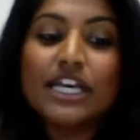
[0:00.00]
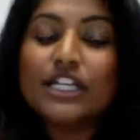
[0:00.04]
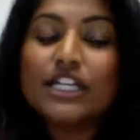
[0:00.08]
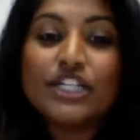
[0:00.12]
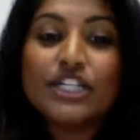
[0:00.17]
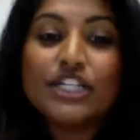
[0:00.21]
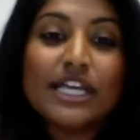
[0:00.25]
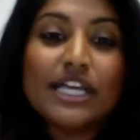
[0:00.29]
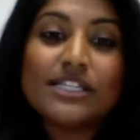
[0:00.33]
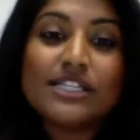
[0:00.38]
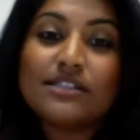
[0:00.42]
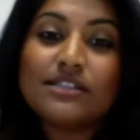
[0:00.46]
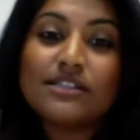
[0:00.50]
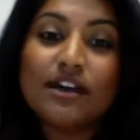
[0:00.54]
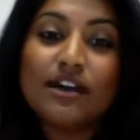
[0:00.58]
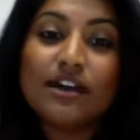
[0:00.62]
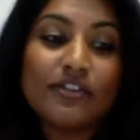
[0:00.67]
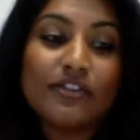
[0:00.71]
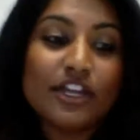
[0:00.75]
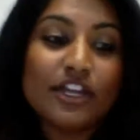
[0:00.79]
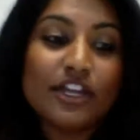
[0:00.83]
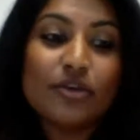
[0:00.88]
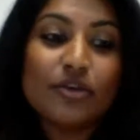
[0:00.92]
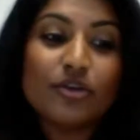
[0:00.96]
Chances are
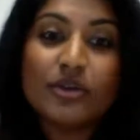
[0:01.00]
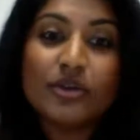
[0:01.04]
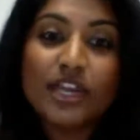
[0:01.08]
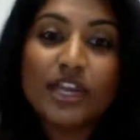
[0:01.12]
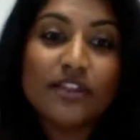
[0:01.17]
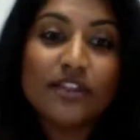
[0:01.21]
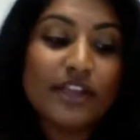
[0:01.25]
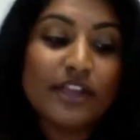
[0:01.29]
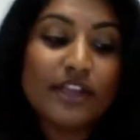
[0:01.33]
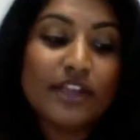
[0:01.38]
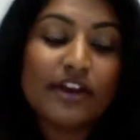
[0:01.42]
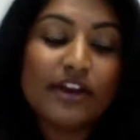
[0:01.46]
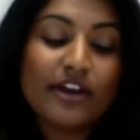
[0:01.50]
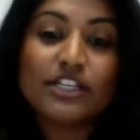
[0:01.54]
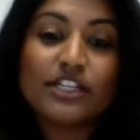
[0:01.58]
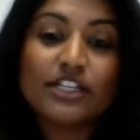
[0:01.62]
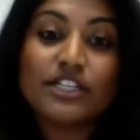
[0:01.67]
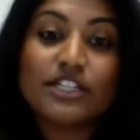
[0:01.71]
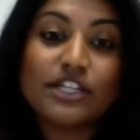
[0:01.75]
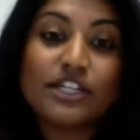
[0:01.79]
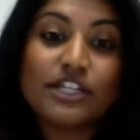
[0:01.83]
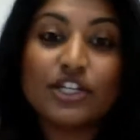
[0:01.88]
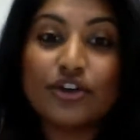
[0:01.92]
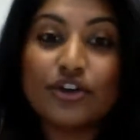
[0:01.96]
they could be in the area
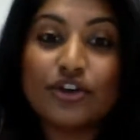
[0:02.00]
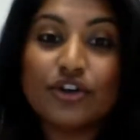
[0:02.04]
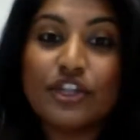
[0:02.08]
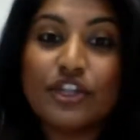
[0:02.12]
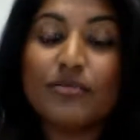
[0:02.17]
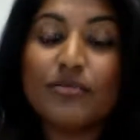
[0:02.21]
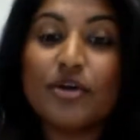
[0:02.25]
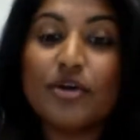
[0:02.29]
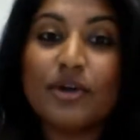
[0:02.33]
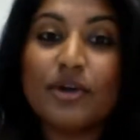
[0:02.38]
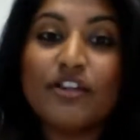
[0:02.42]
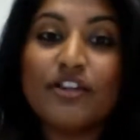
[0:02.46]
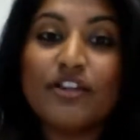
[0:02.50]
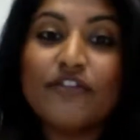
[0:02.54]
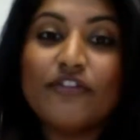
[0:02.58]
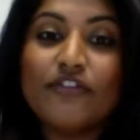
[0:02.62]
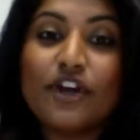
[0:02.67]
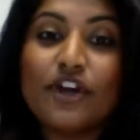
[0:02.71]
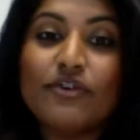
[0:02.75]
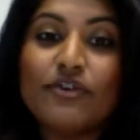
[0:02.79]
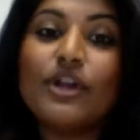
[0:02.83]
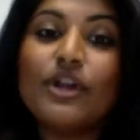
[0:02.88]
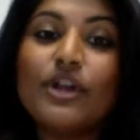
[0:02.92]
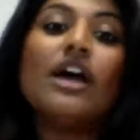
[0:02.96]
searching on their mobile
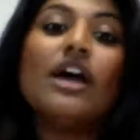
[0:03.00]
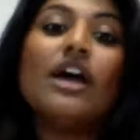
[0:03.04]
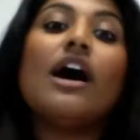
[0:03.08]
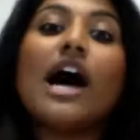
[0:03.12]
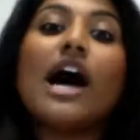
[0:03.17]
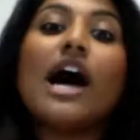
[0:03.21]
phone.